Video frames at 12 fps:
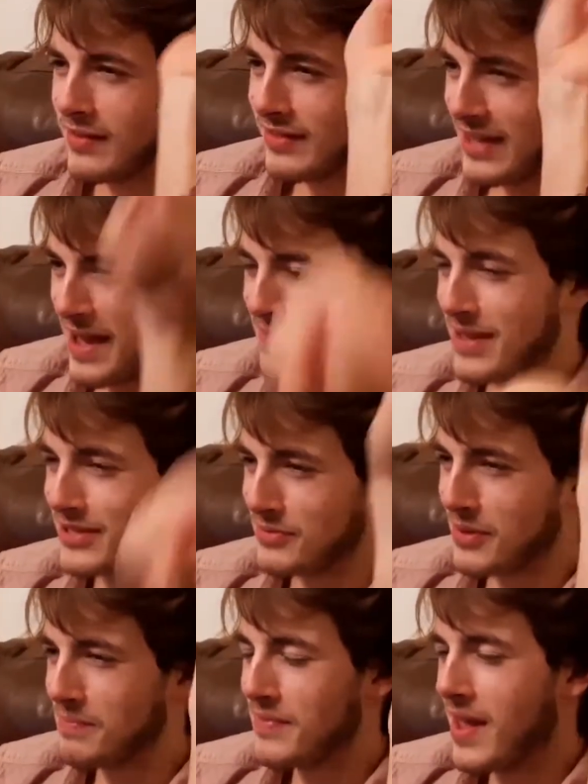Yeah, that's the
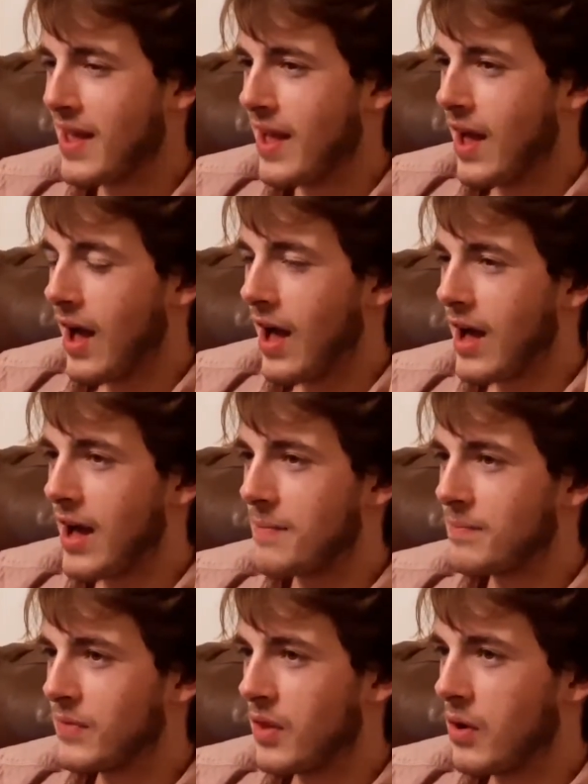
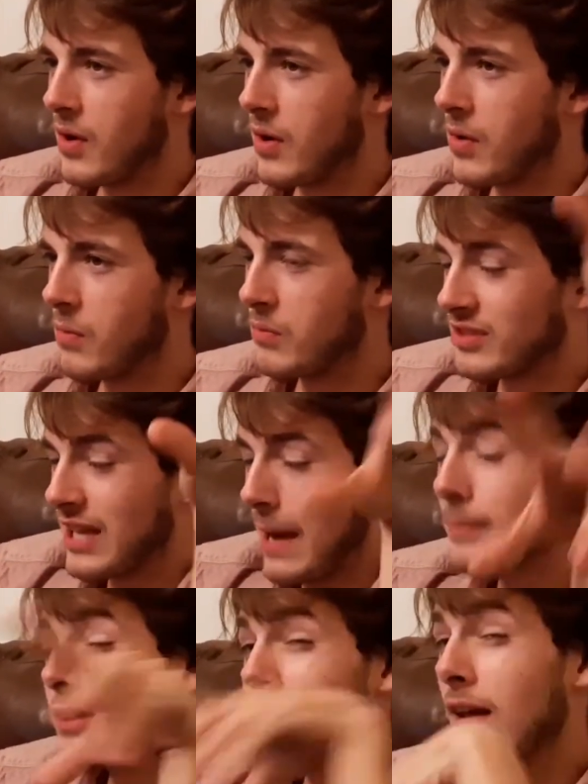one. Was
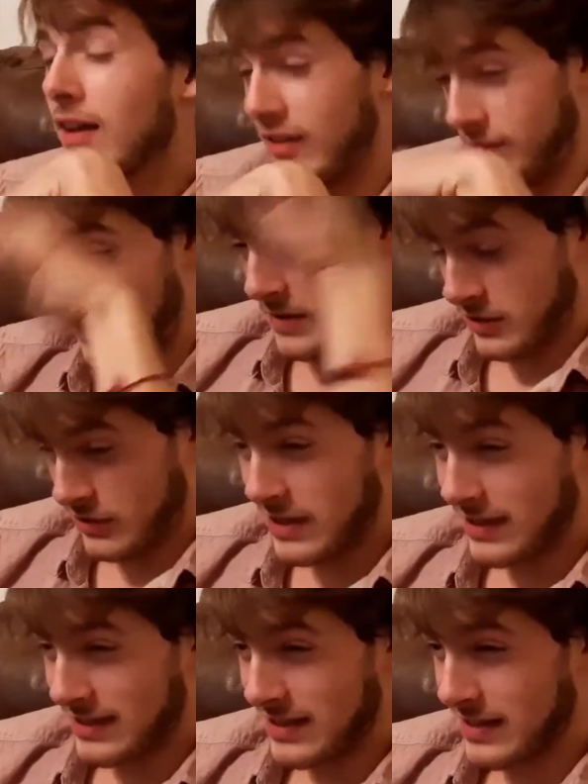kept alive by the
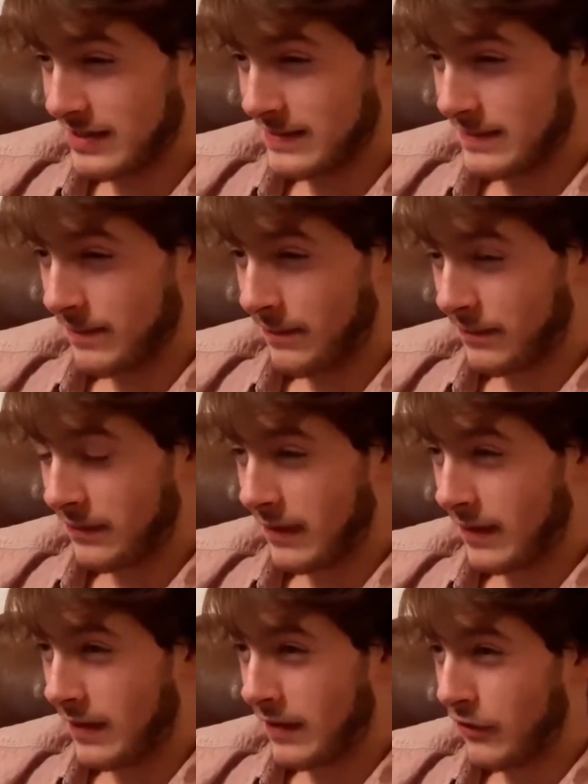dregs
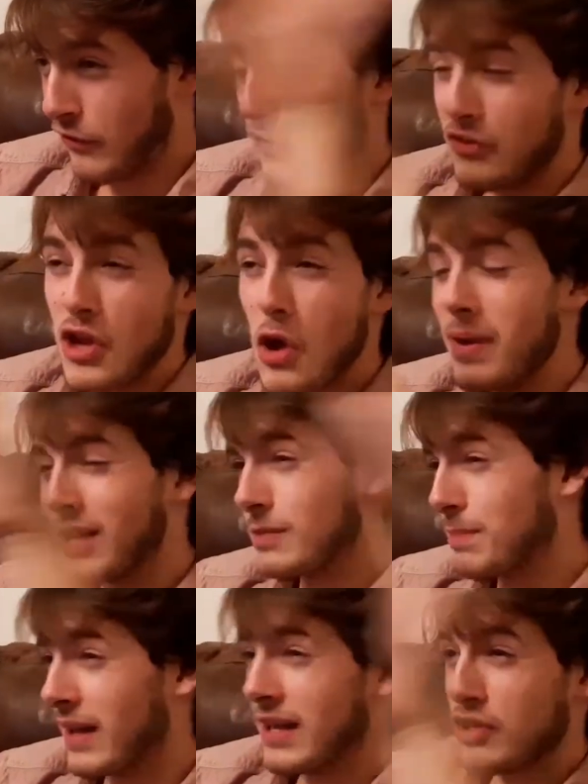for no
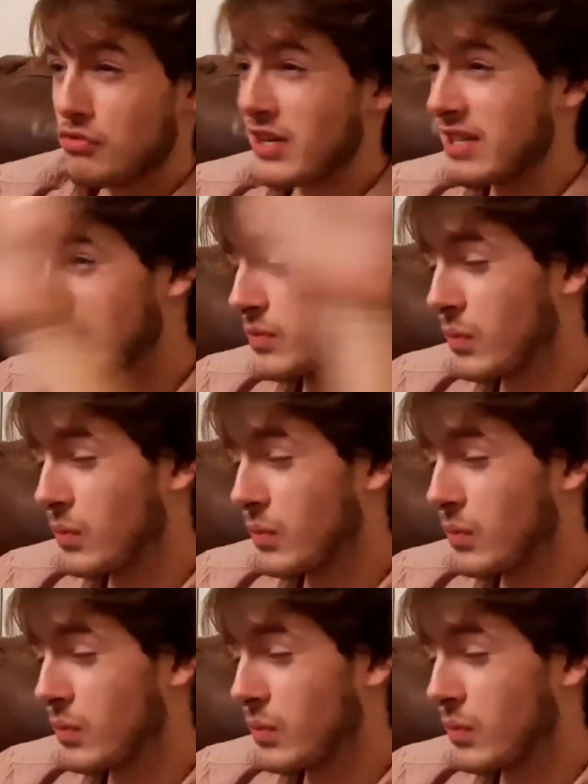explained reason